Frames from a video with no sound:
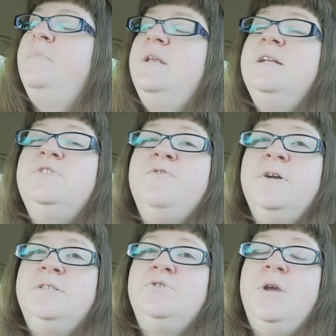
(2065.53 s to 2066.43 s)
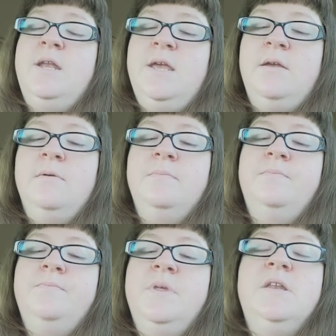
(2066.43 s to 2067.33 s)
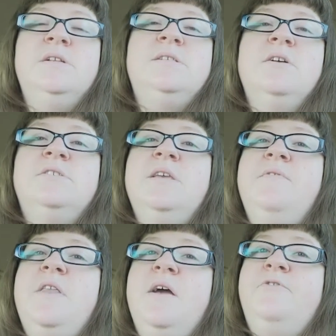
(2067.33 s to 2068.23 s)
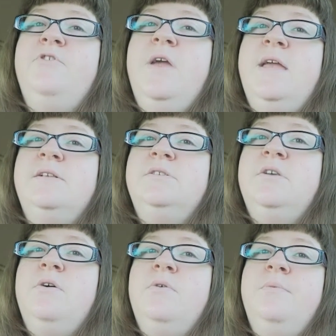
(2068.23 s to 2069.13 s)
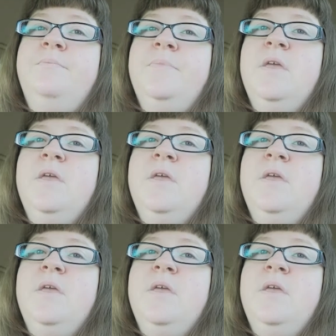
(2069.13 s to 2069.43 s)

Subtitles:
it's frustrating, and it's now 7 after 8, so